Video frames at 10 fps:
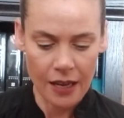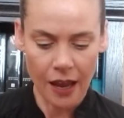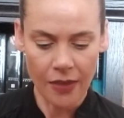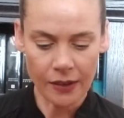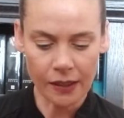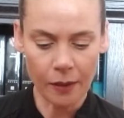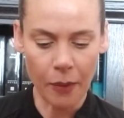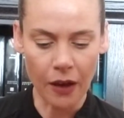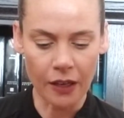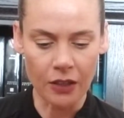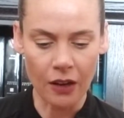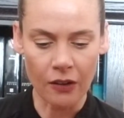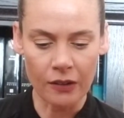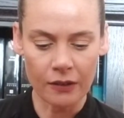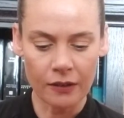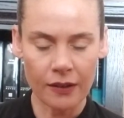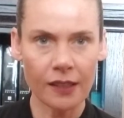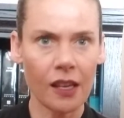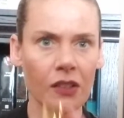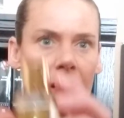And this is a body gel. That
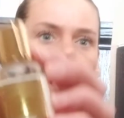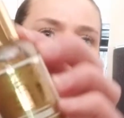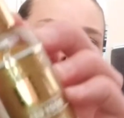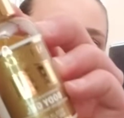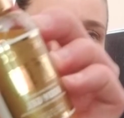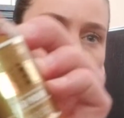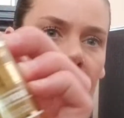sounds nice for the